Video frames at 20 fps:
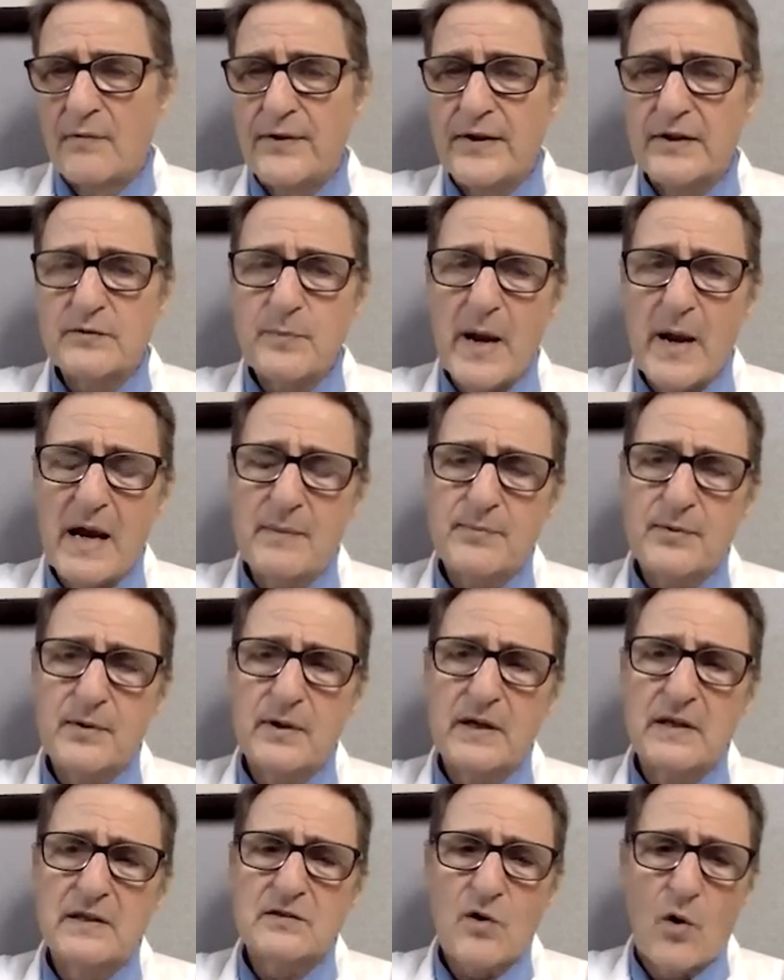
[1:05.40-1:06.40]
This
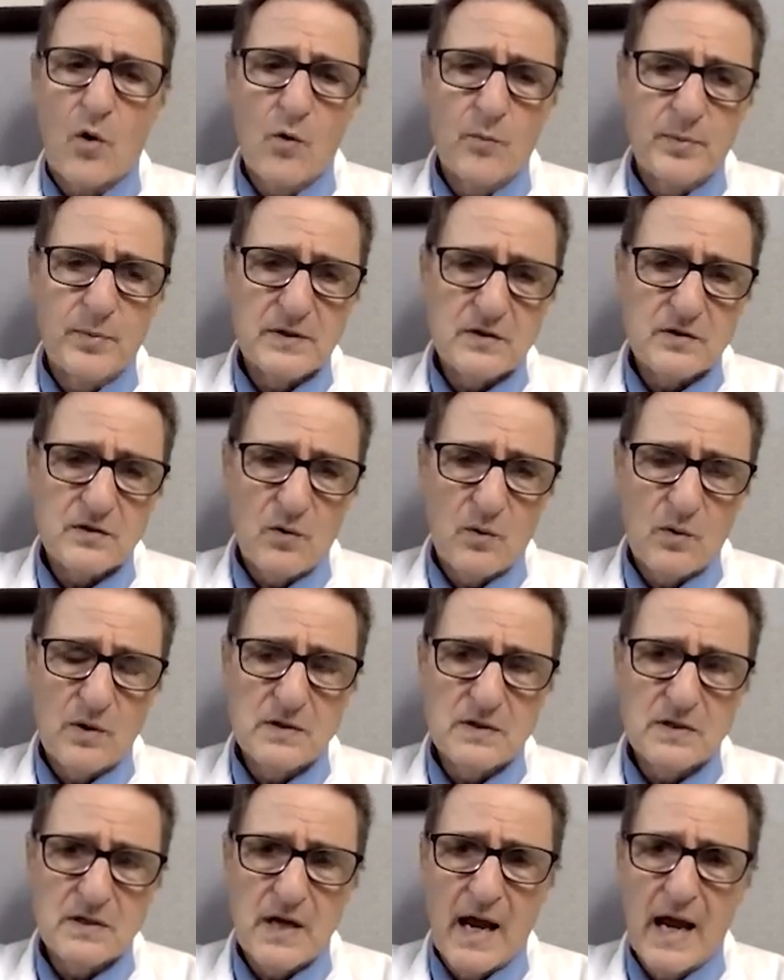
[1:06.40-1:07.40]
paper is open
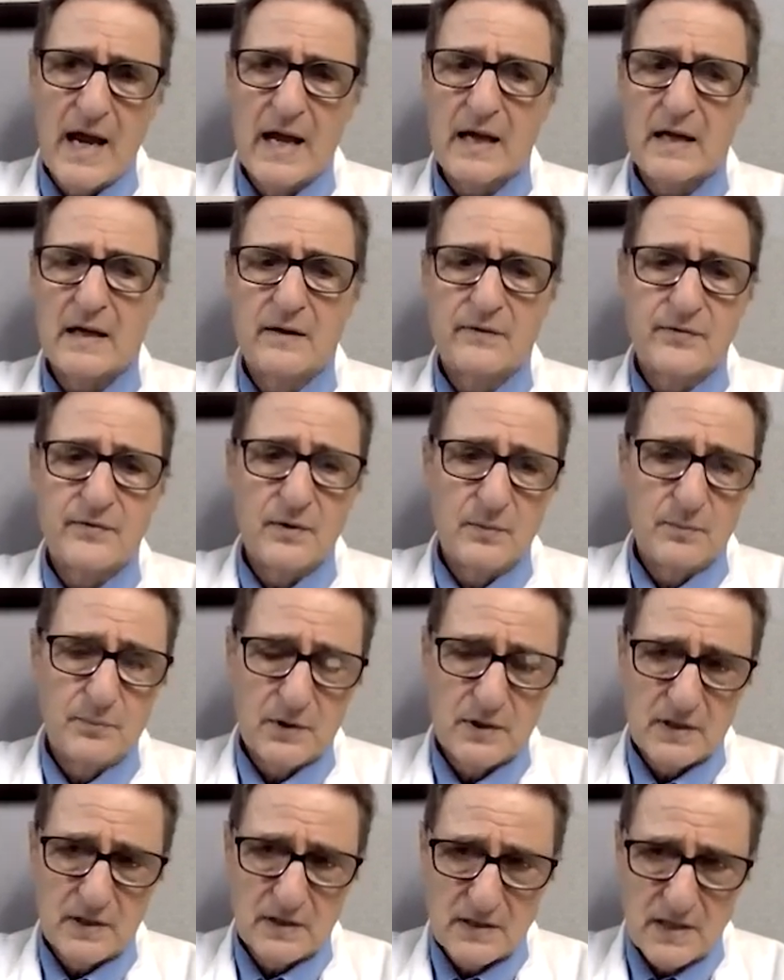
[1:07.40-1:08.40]
source, and if you
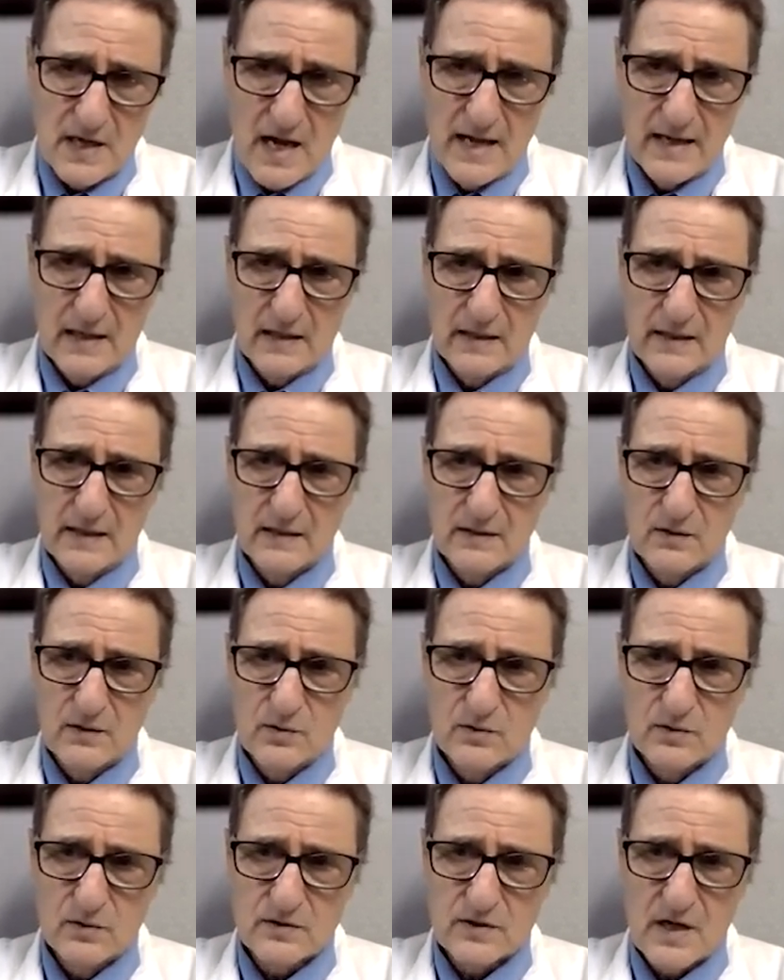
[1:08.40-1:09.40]
put the title in
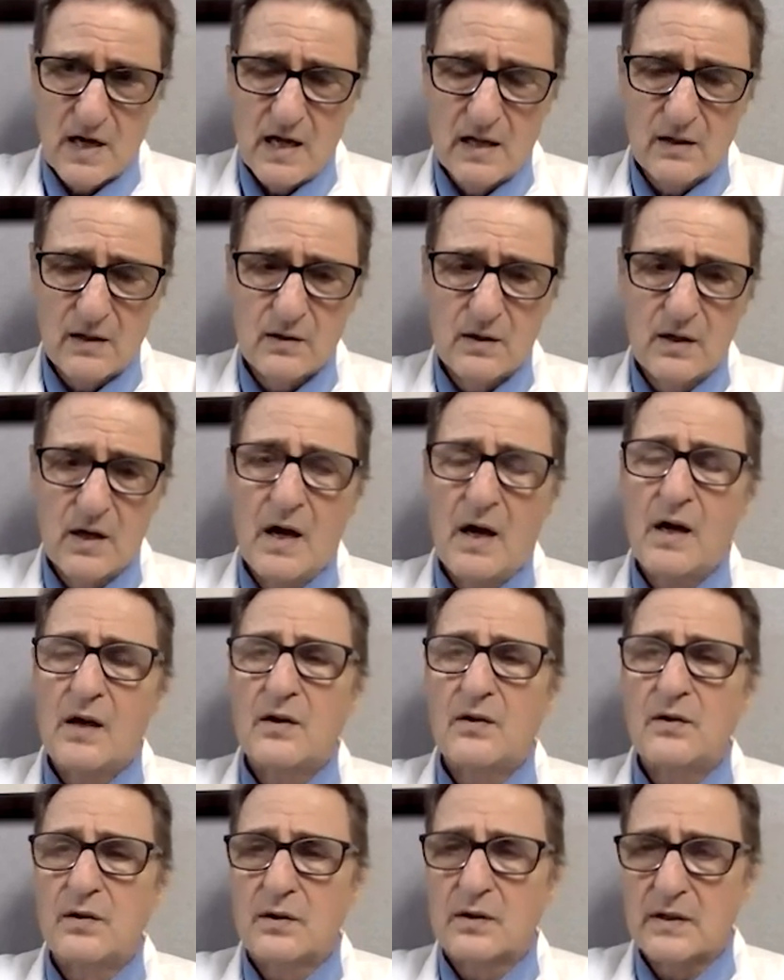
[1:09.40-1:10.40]
Google Scholar,
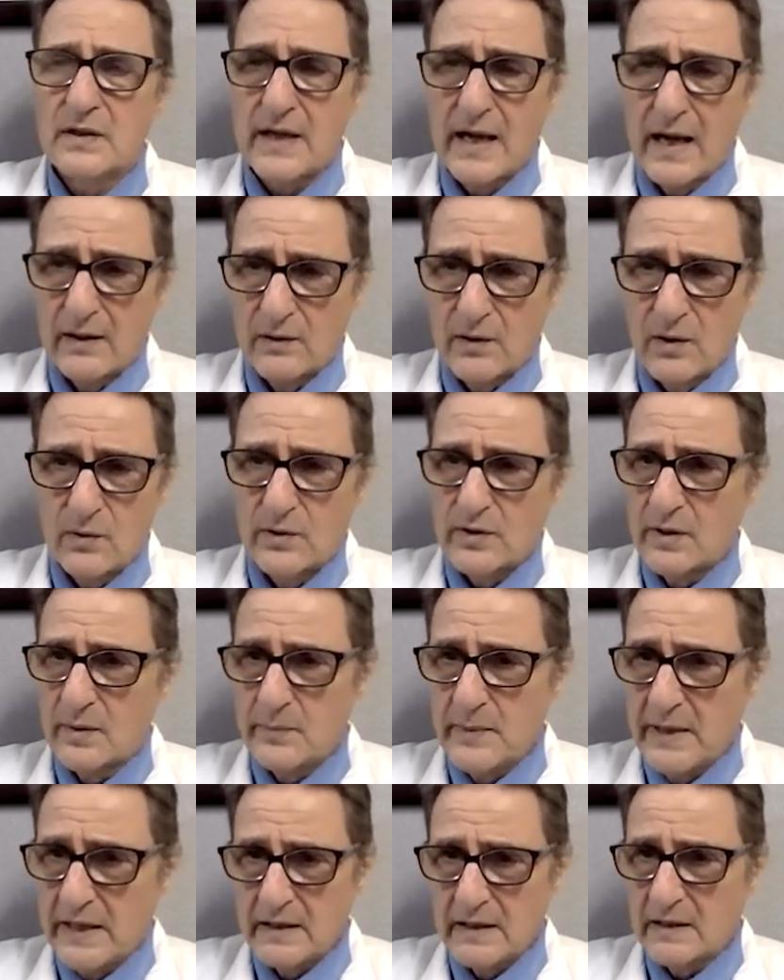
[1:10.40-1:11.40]
you can download it
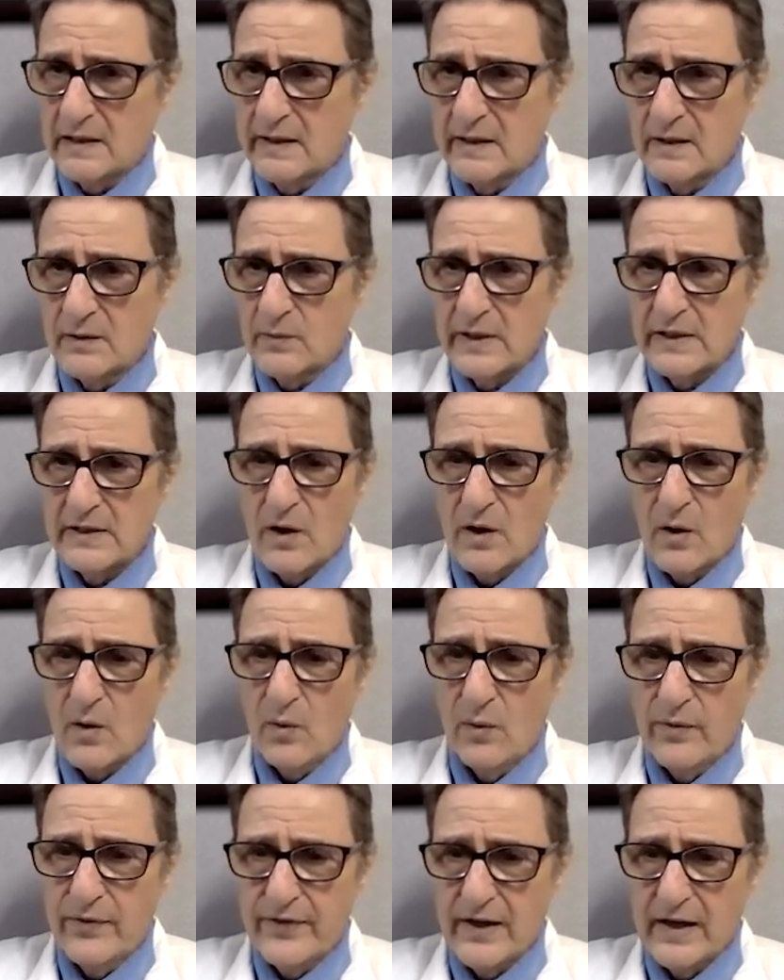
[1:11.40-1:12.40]
immediately and read the
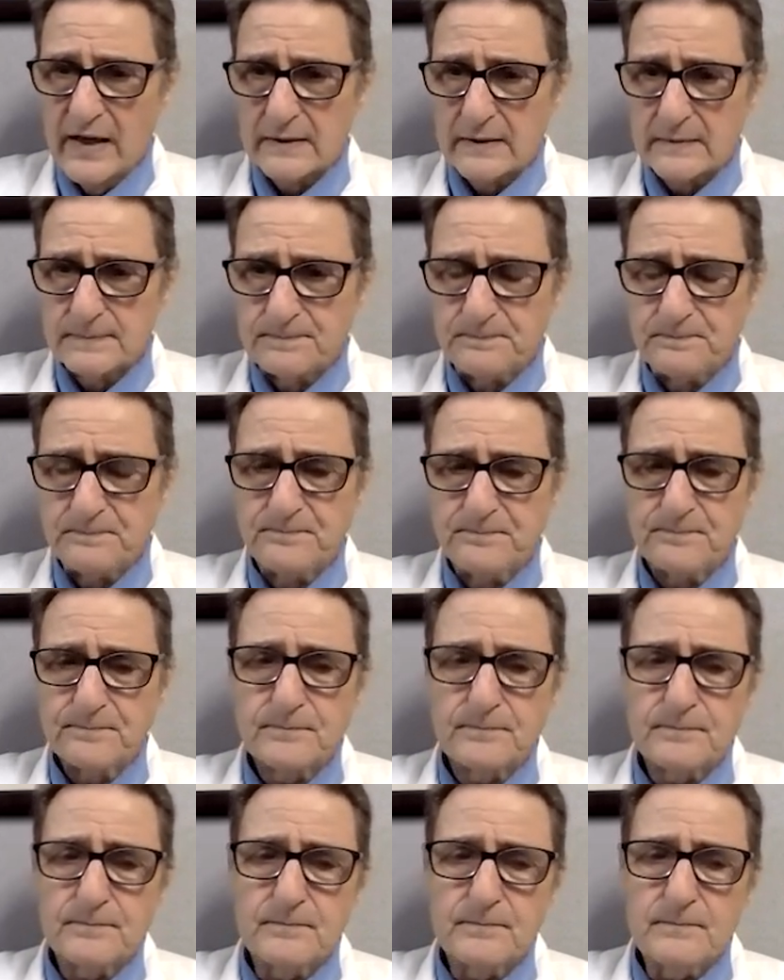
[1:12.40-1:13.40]
whole thing.
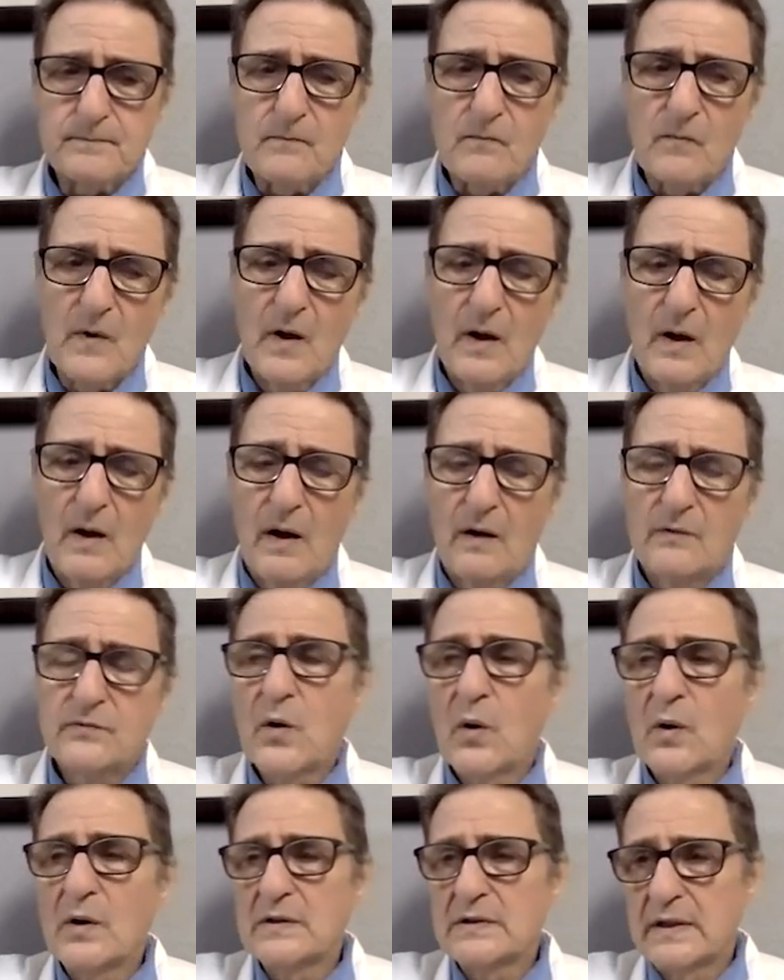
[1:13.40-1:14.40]
Of
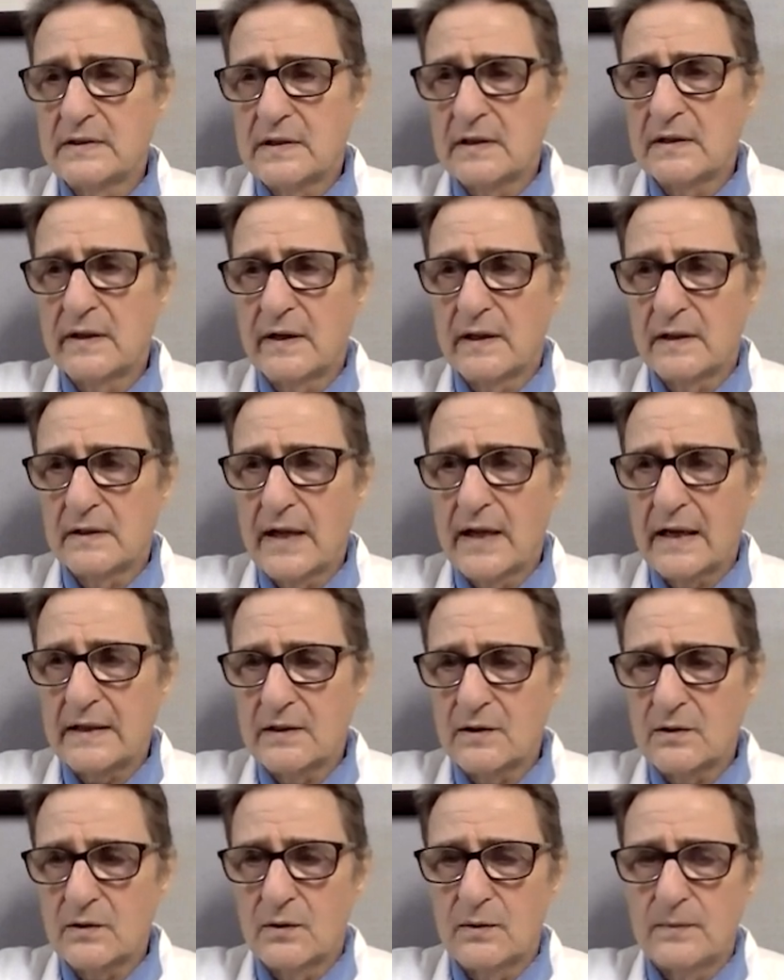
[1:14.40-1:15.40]
course, it's a little
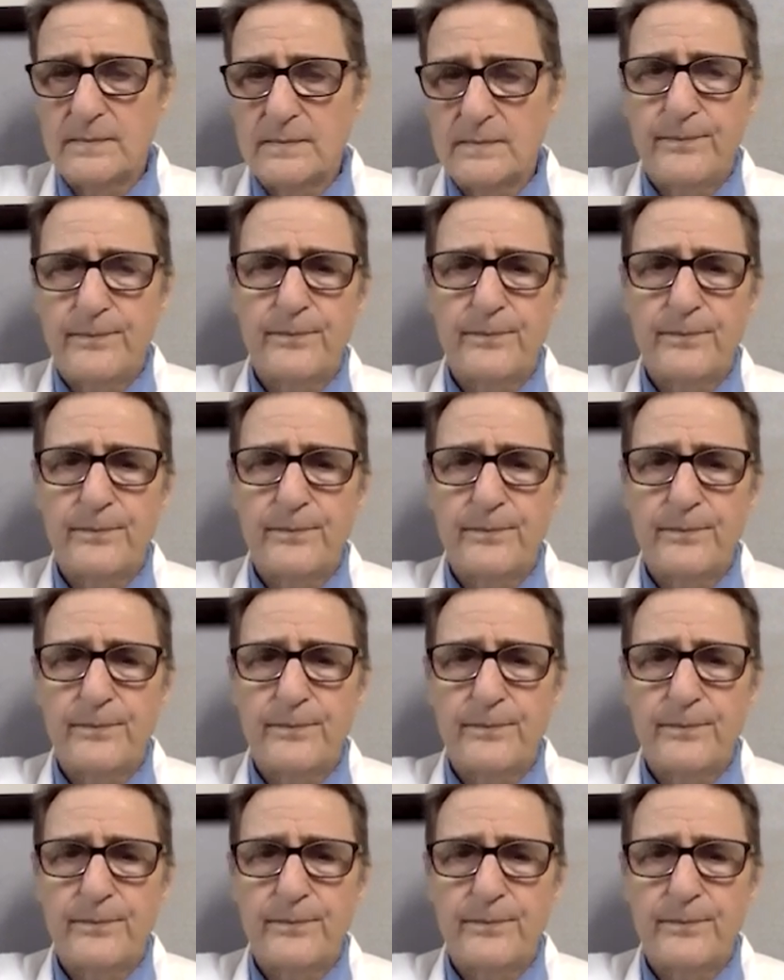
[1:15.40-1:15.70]
technical.